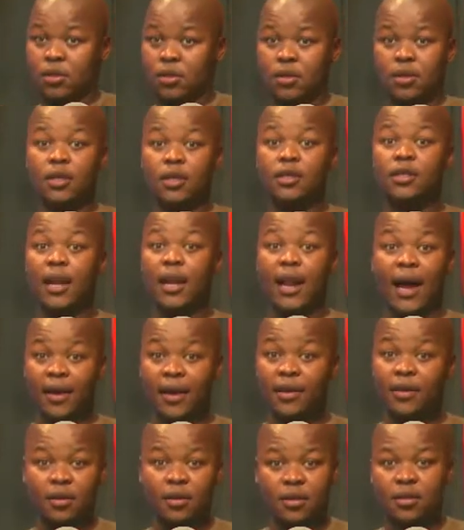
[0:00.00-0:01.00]
it's a
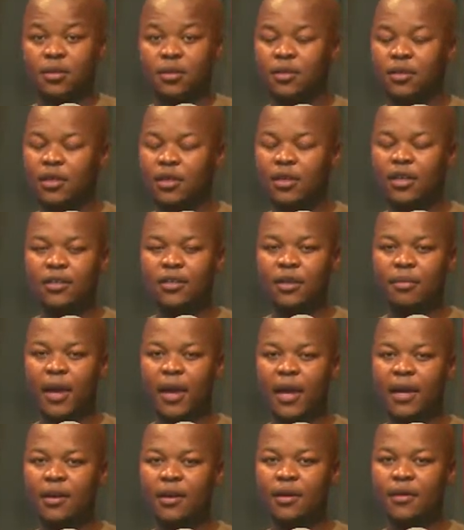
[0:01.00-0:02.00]
lion. It's a
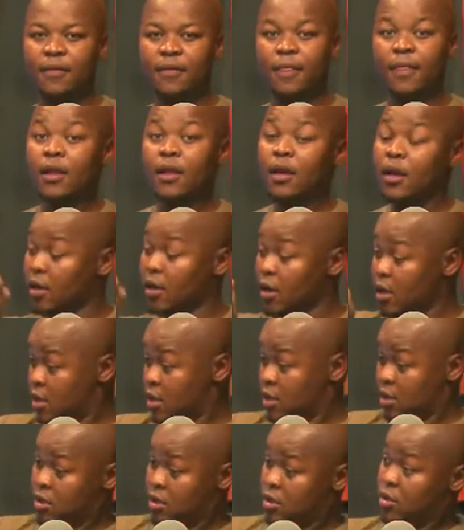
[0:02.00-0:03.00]
mane. And then
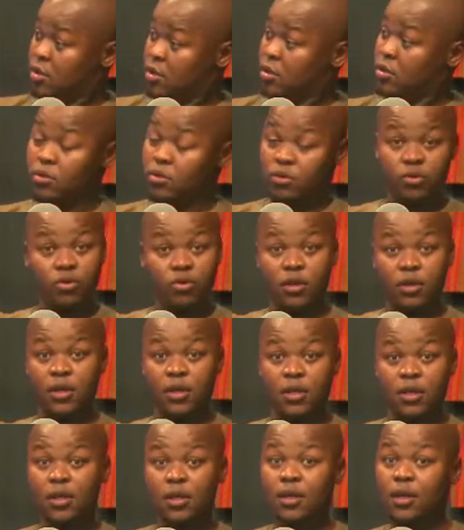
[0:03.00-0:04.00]
do
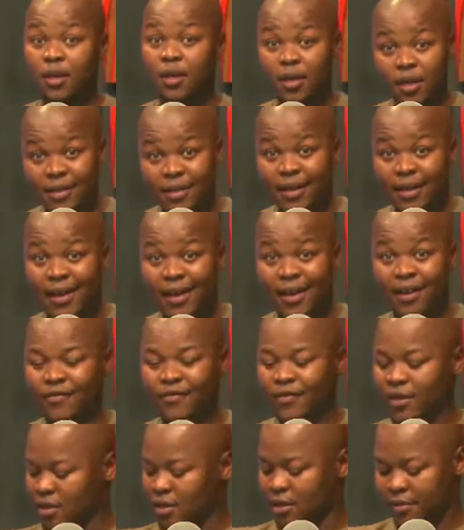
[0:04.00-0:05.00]
this. It's an elephant.